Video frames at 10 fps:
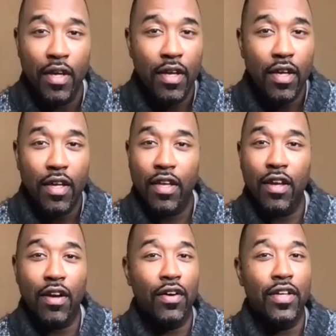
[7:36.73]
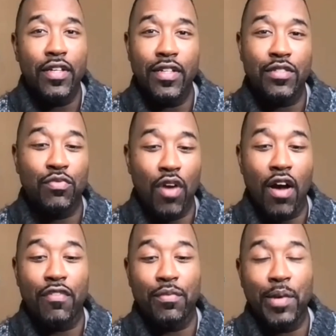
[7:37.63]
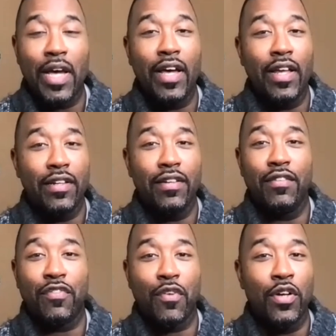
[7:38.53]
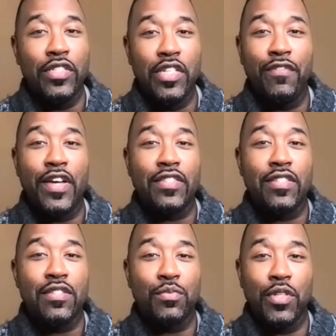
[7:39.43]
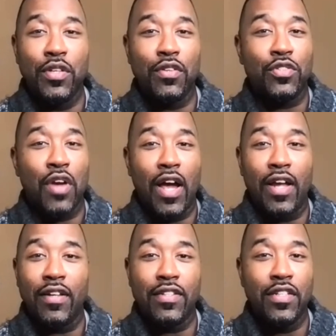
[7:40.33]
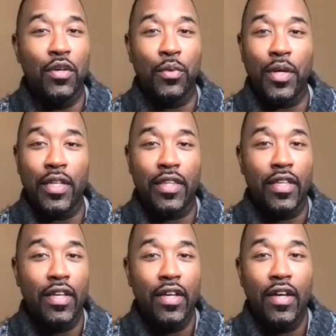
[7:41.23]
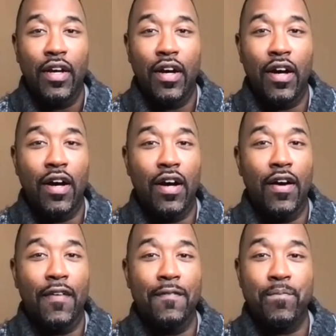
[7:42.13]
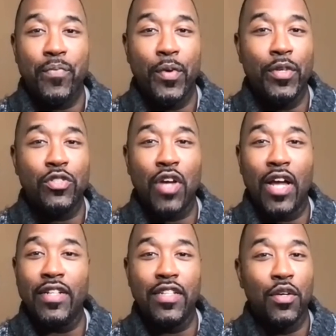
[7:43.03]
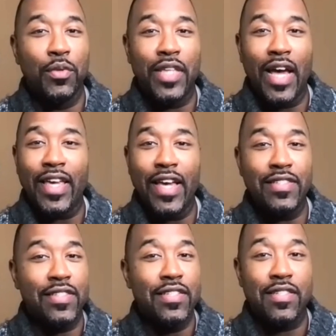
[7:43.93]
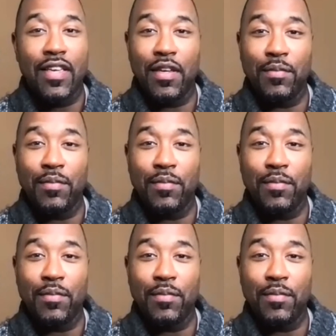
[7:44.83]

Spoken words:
It's rough, man, on defenses when you're trying to deal with that KC team.